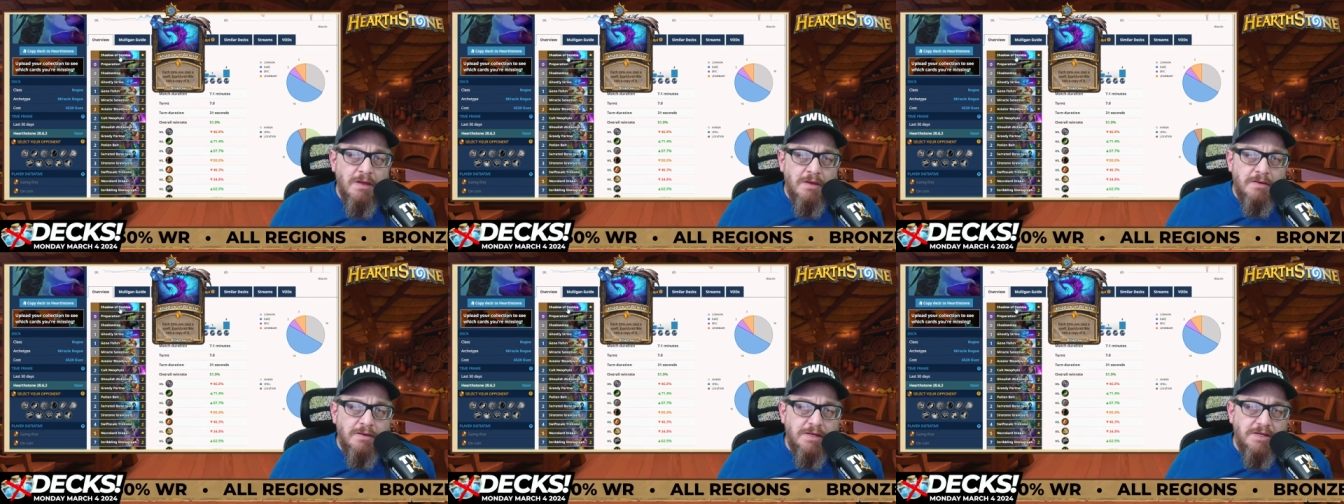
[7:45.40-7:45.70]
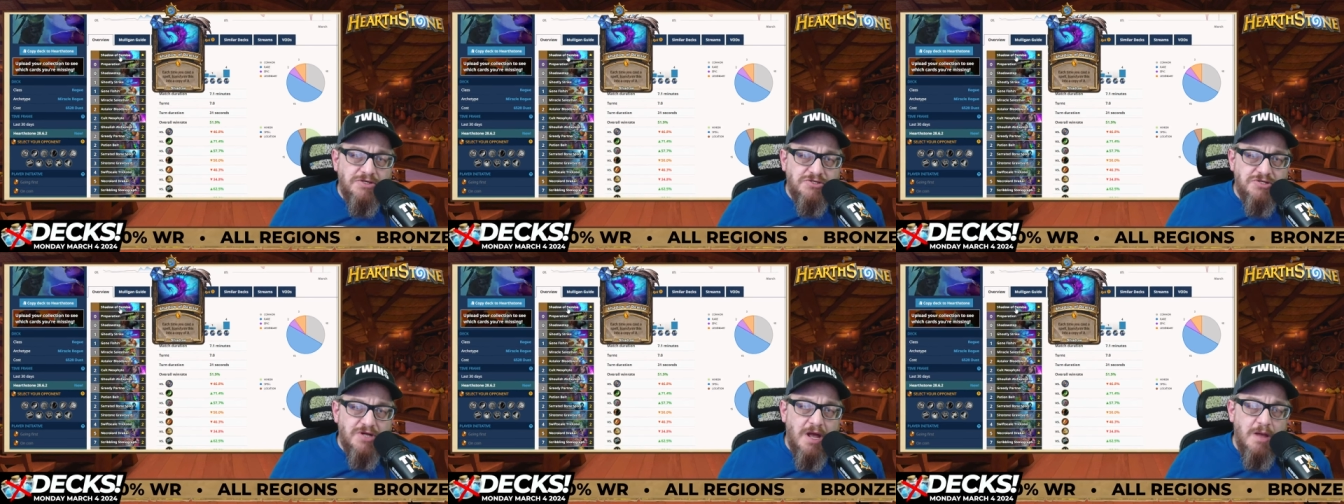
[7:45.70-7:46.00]

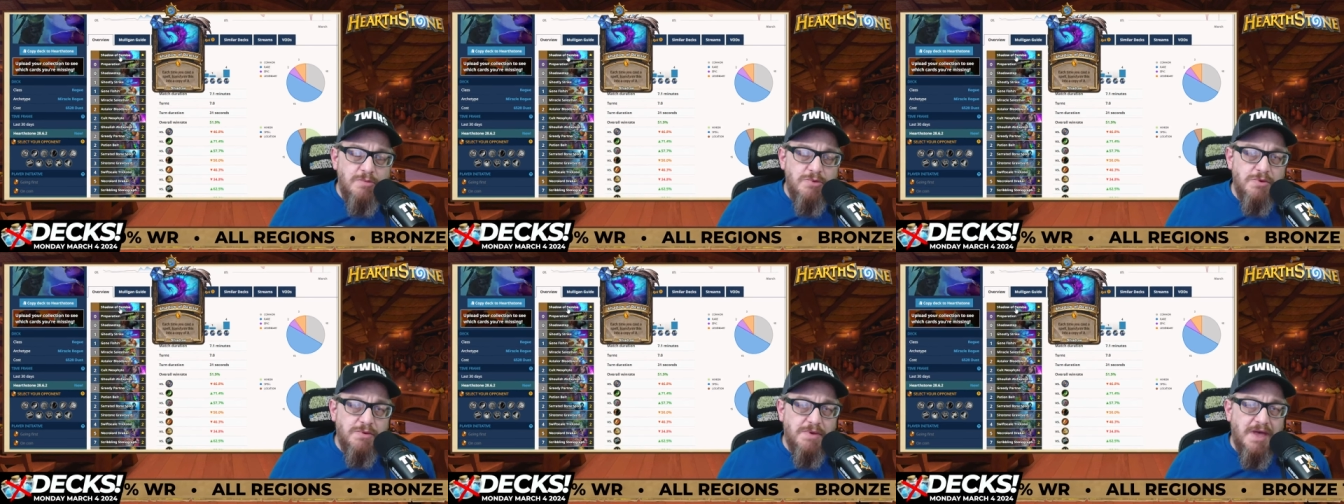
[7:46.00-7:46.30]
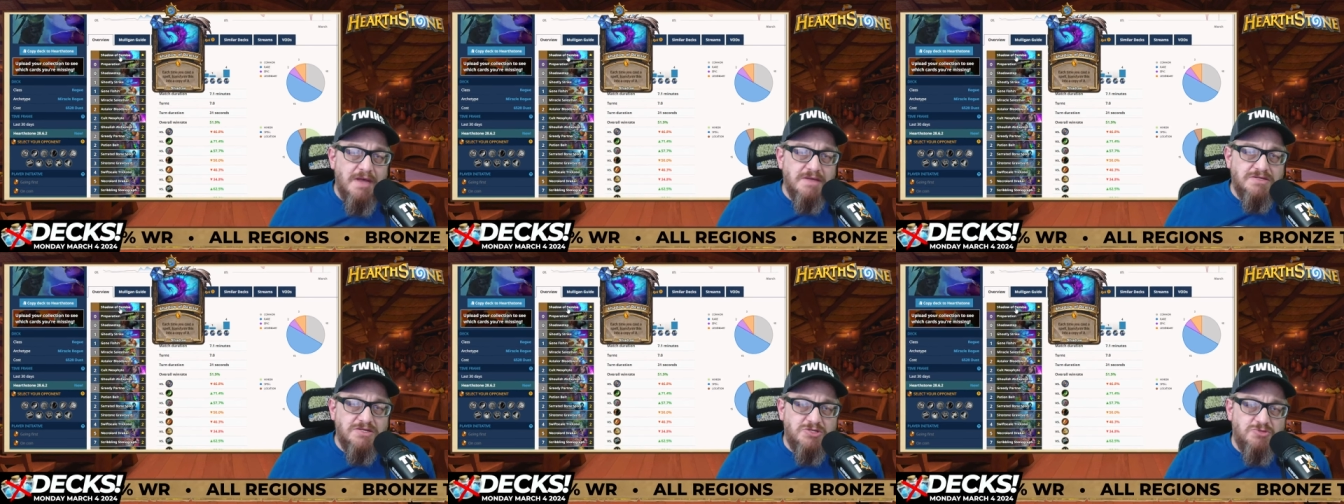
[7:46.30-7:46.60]
Each time you
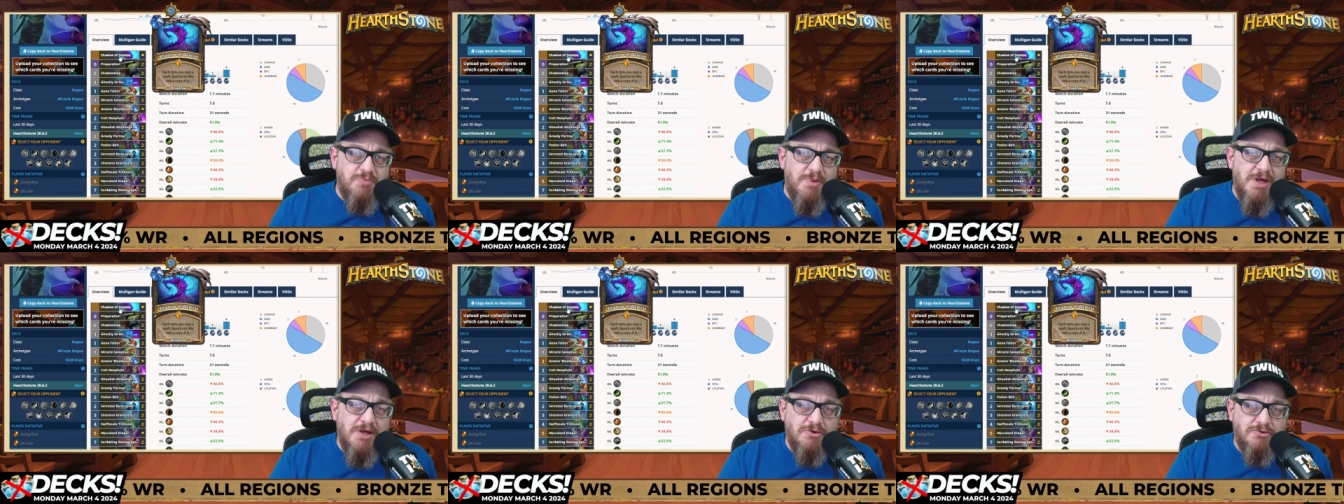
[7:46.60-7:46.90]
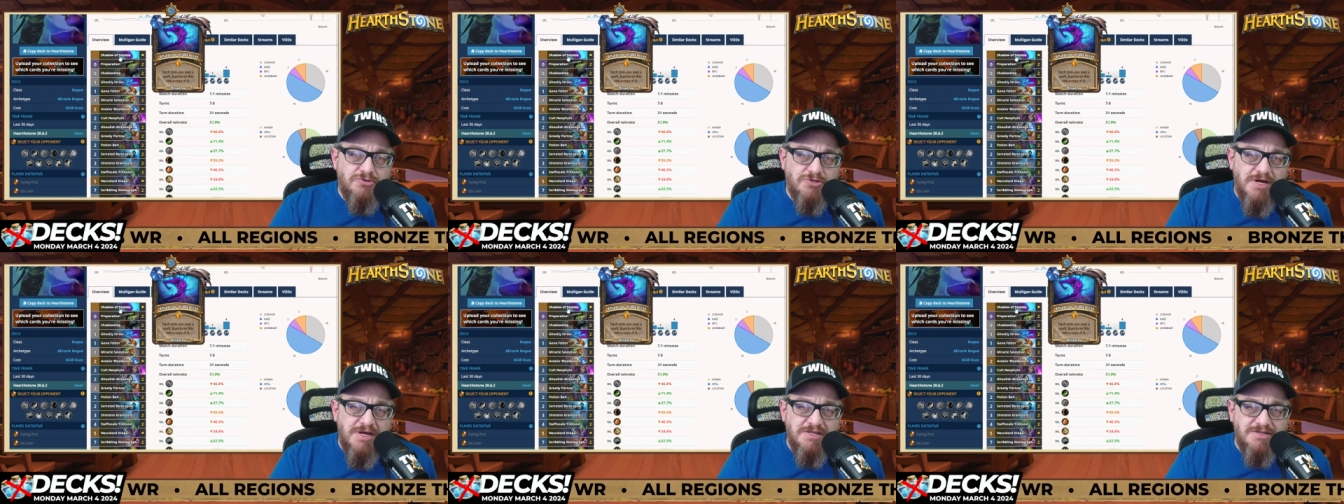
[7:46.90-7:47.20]
cast a spell,
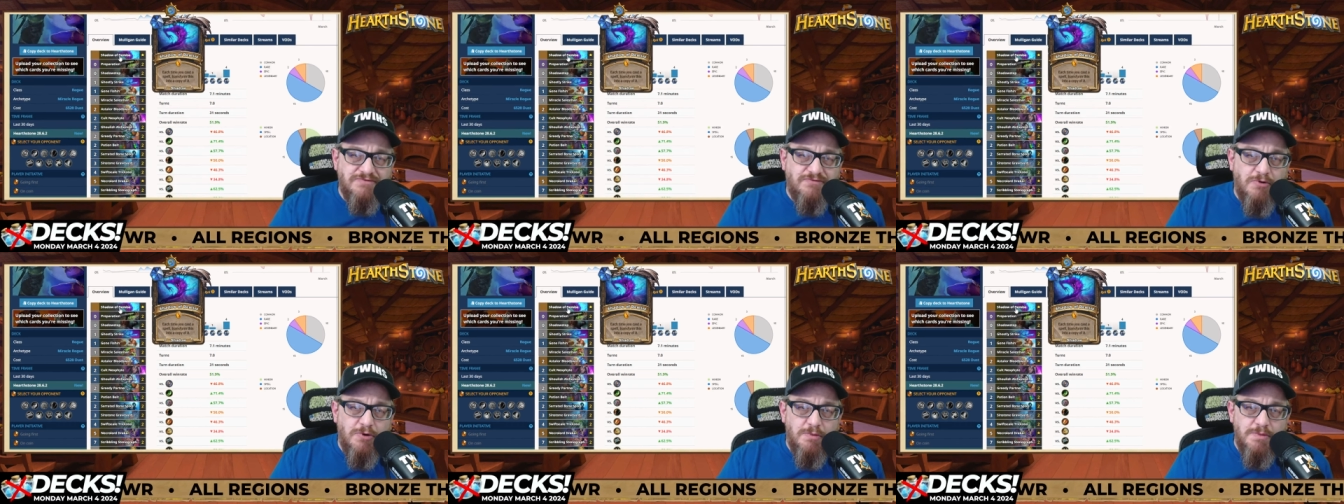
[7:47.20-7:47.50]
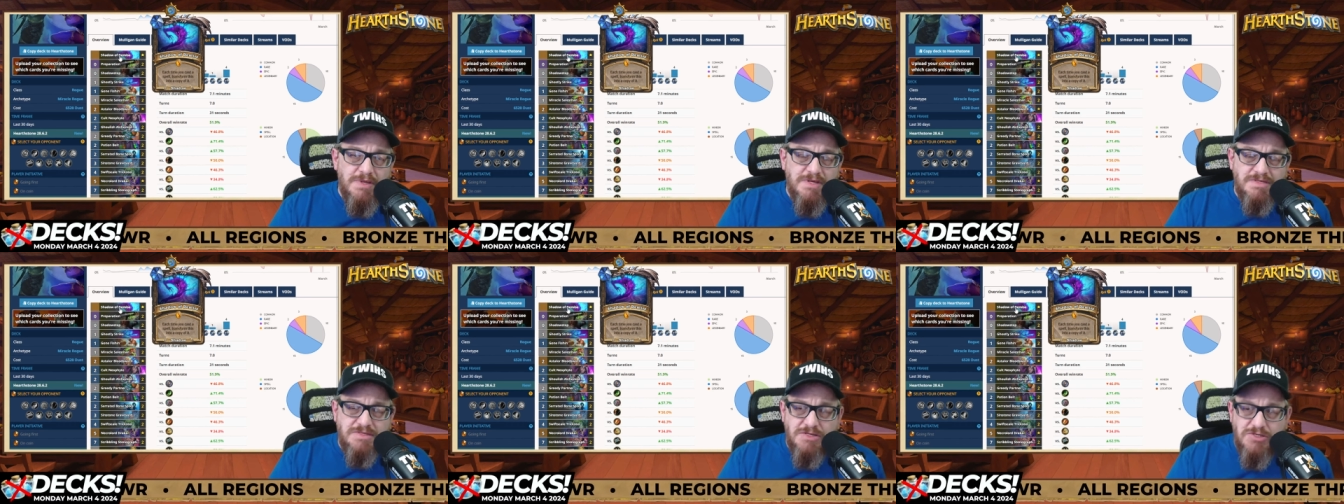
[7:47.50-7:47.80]

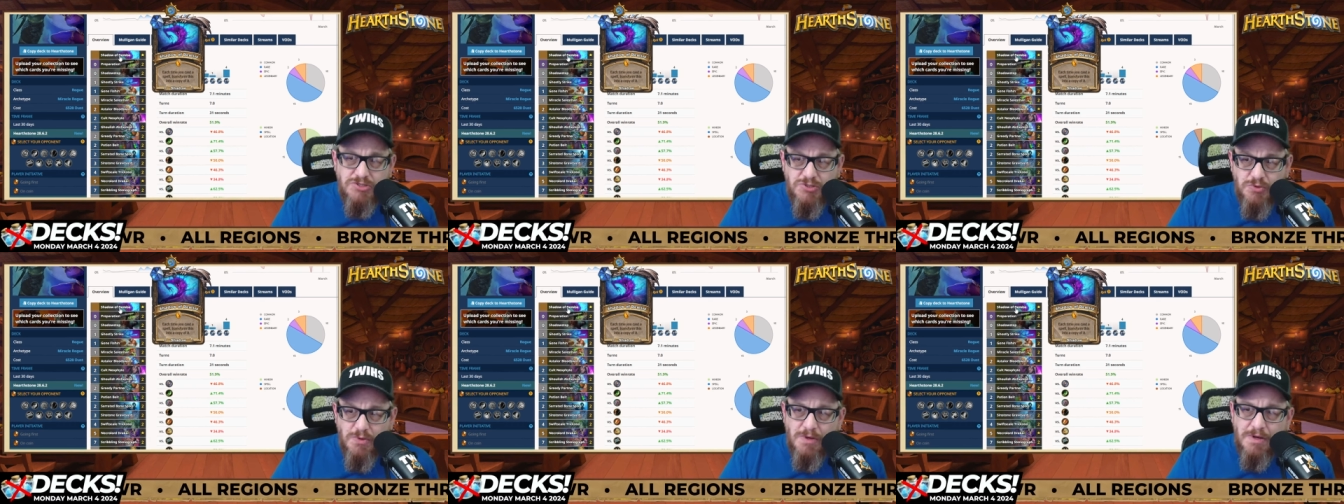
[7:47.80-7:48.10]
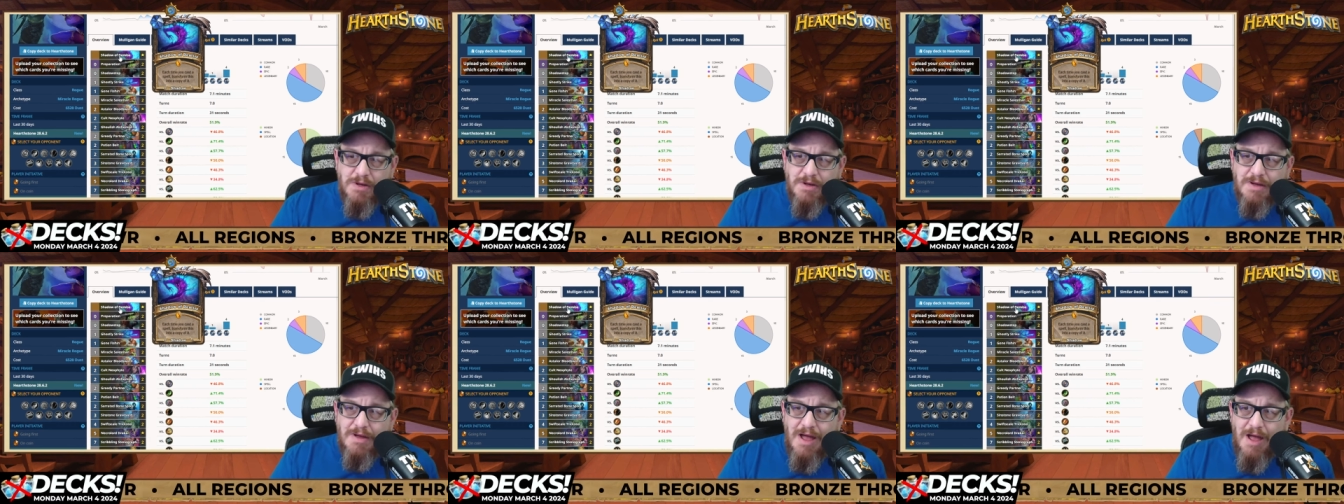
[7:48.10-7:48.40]
transform this into a
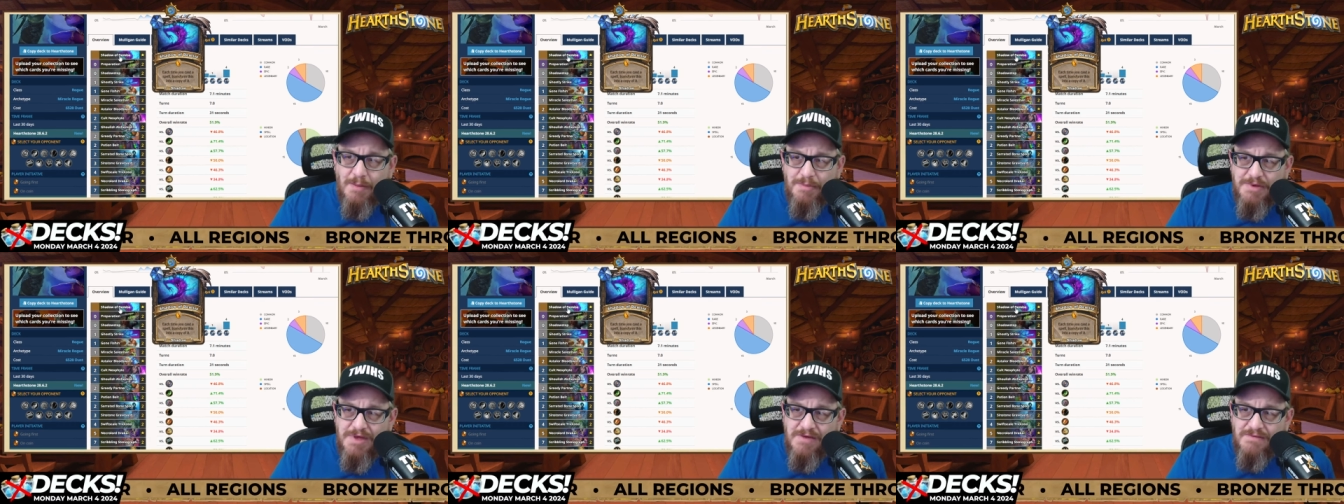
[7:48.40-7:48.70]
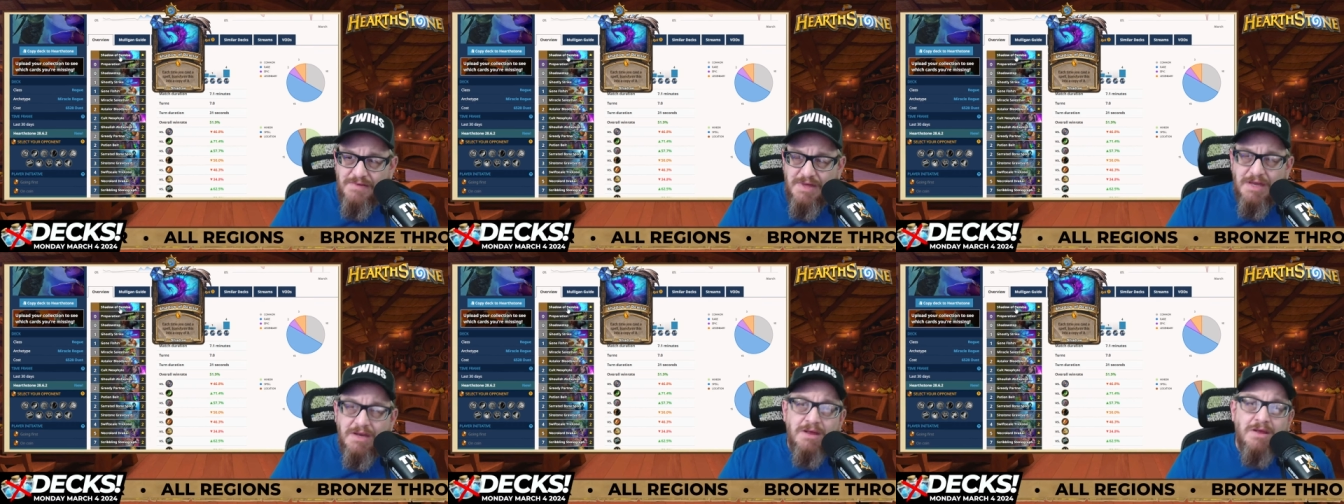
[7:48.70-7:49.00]
copy
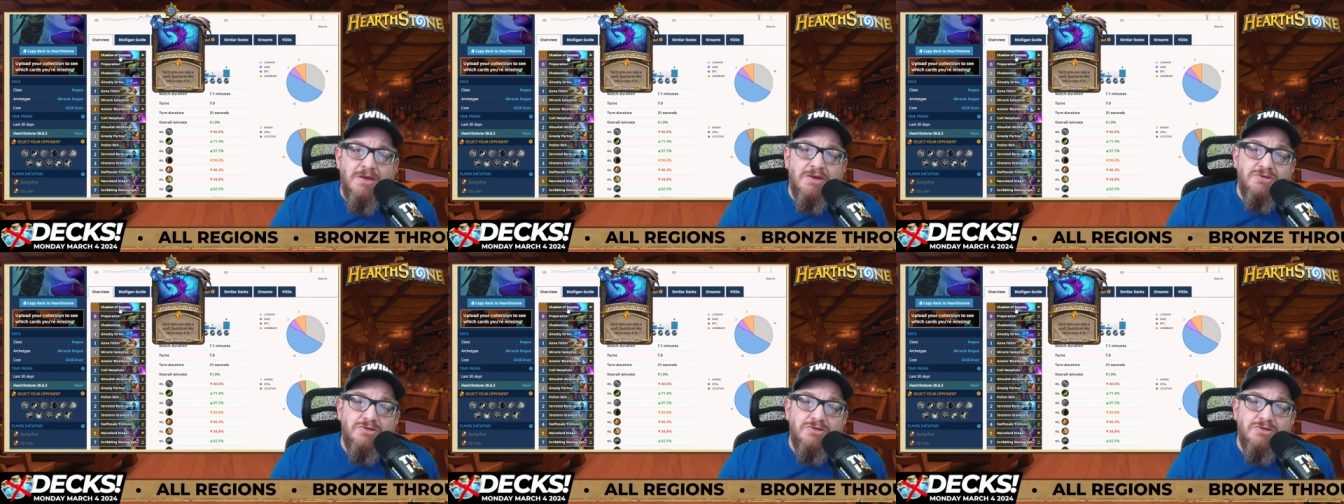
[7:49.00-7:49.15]
of it.